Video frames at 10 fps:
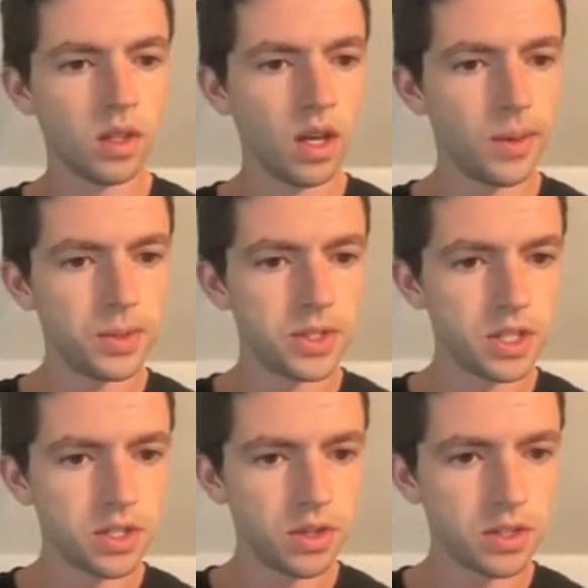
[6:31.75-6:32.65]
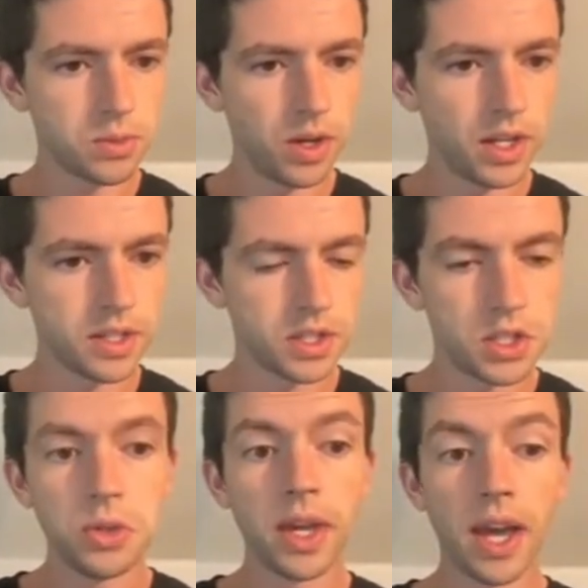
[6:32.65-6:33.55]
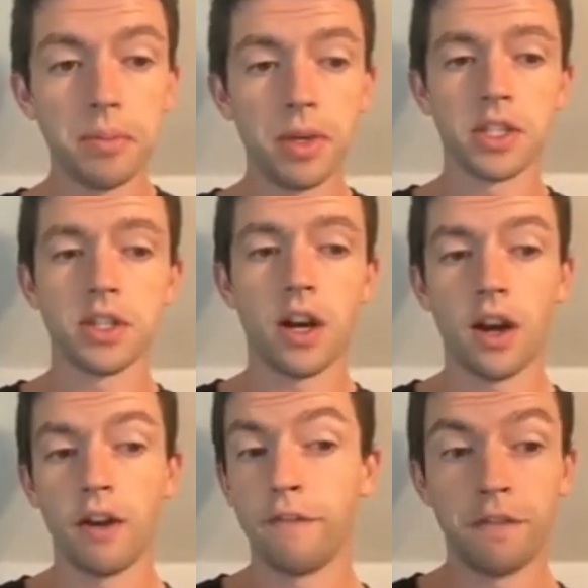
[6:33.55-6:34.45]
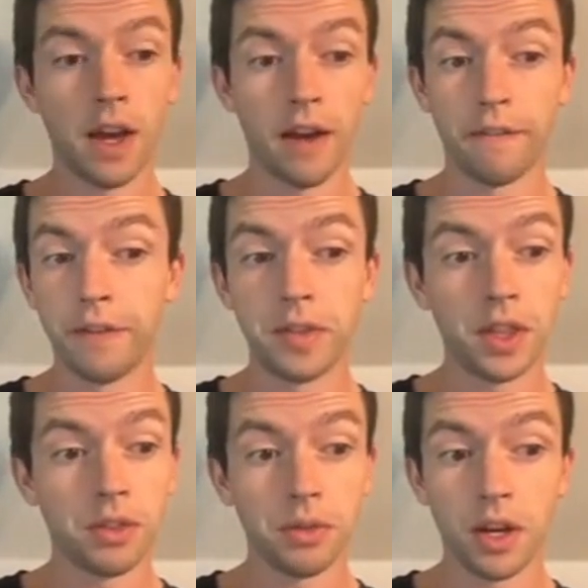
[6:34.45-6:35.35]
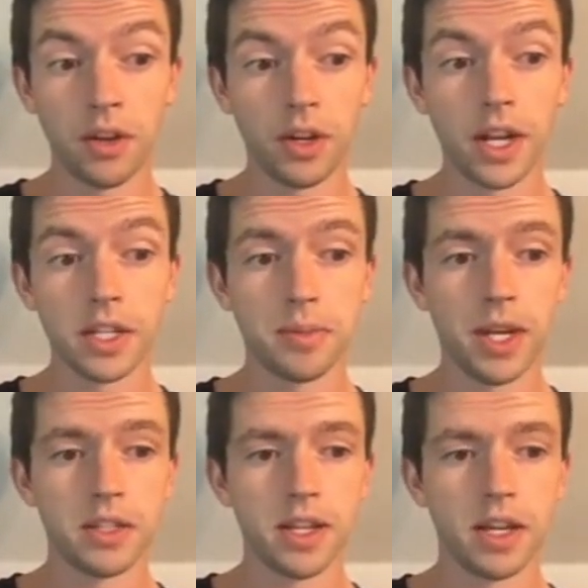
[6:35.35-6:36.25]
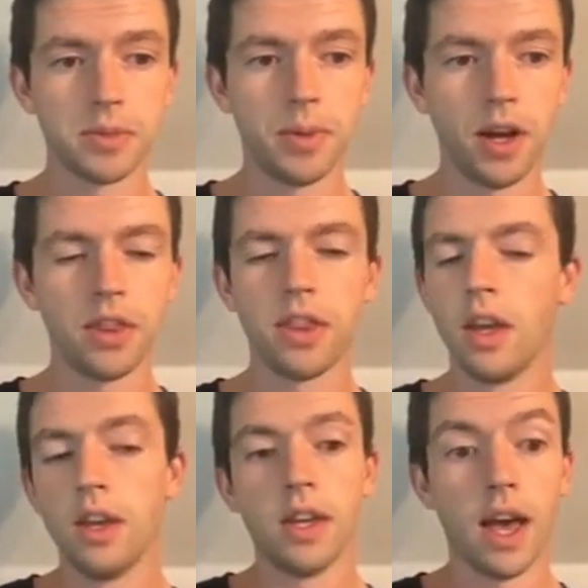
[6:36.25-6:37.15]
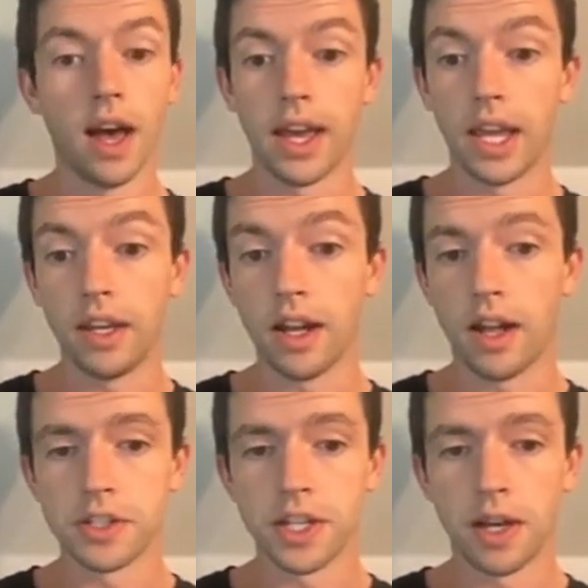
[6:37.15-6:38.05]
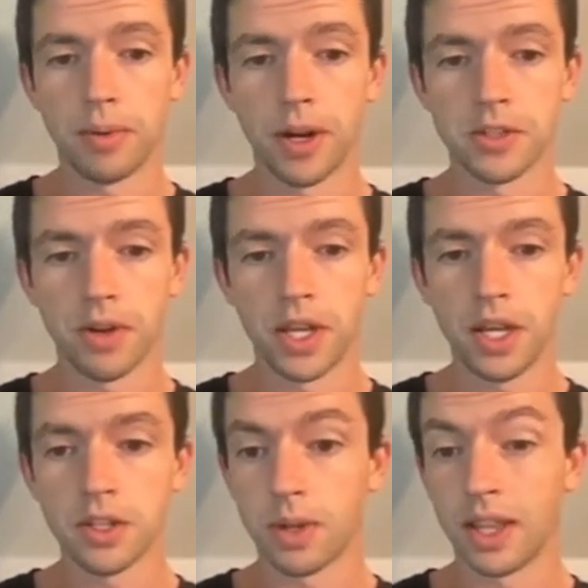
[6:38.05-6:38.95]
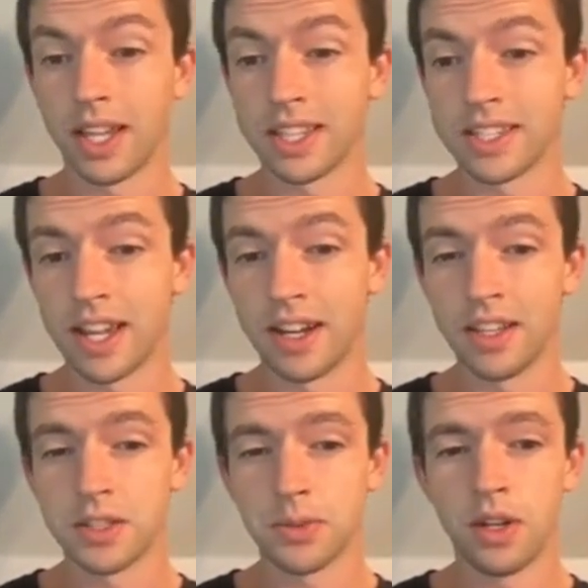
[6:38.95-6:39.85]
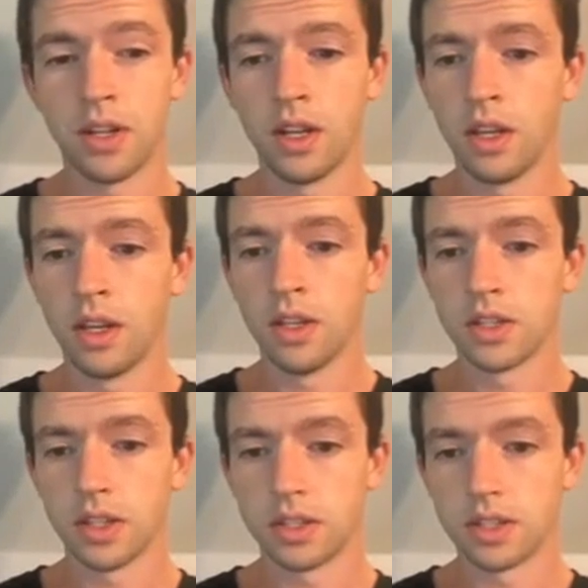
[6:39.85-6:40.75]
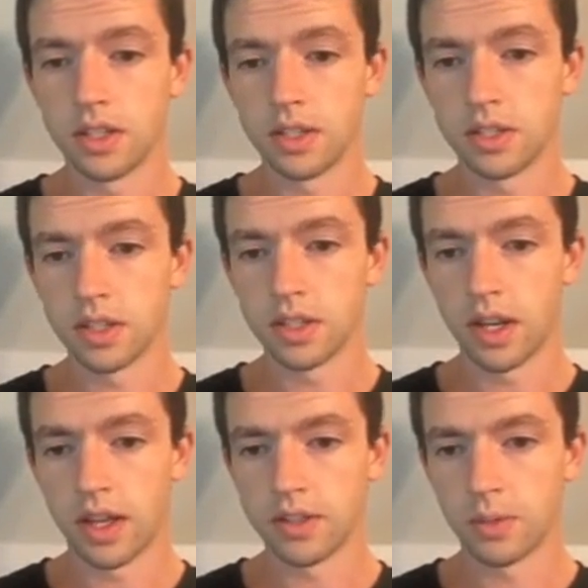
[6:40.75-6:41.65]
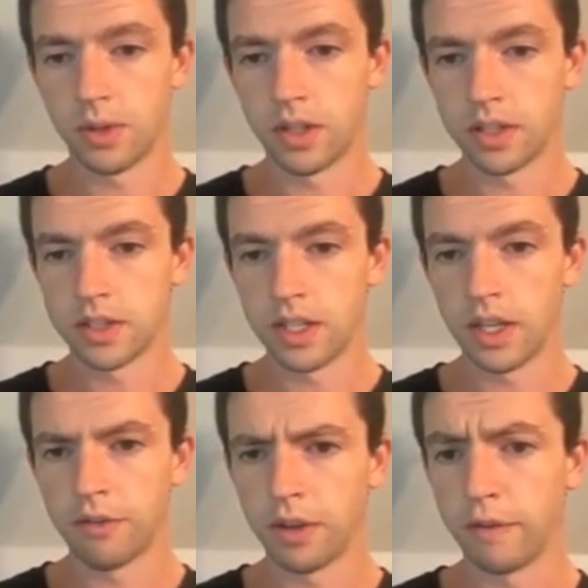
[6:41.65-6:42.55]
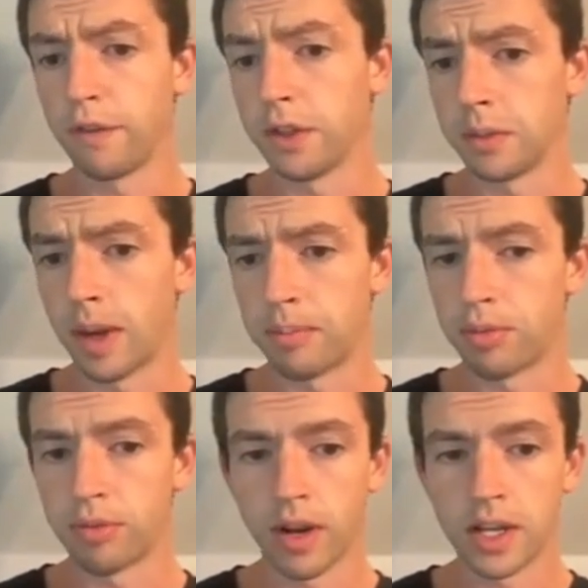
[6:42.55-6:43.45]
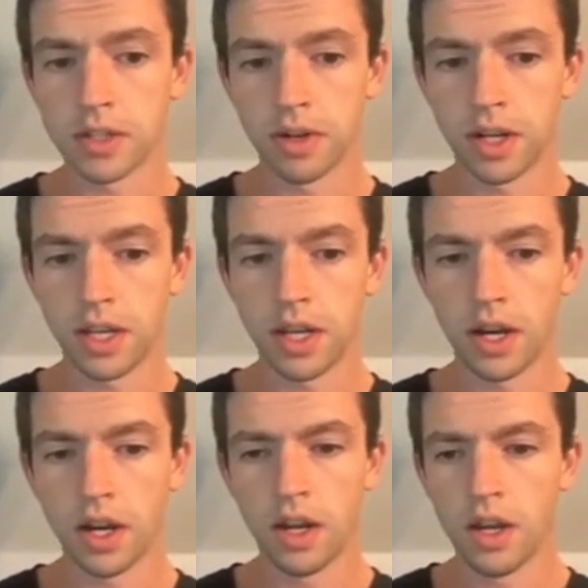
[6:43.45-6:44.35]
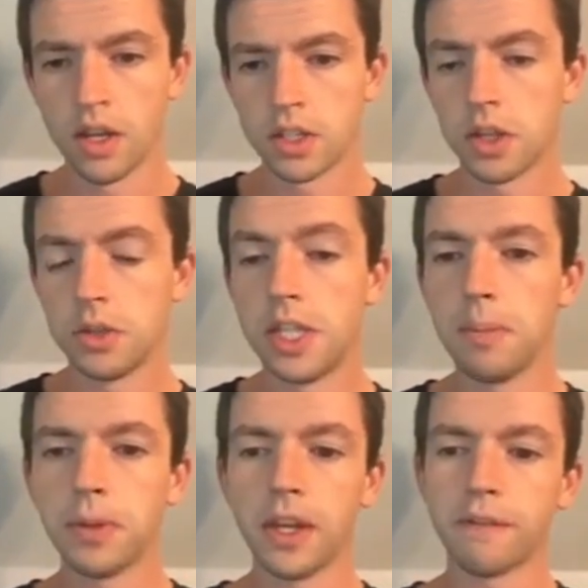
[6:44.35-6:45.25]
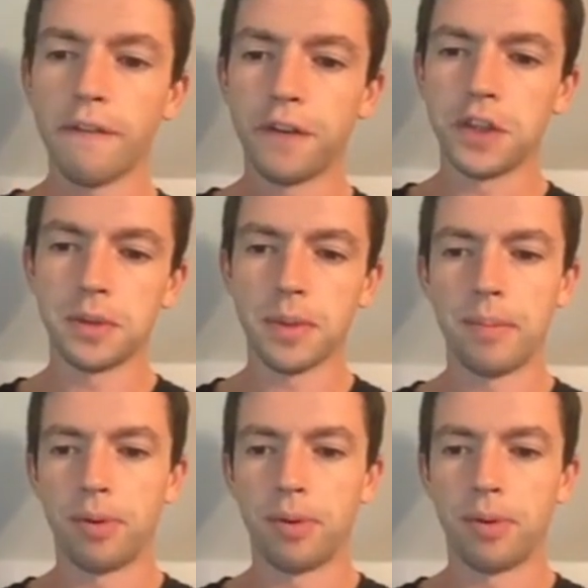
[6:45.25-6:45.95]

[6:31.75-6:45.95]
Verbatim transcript: And we would see, so this one is a 2K BSR, uh, 5,300 estimated sales a month, uh, $80 sale price right here. So I like the sound of this one. So this is uh, this one. Let's see if we filter by price right here. So typically if I filter by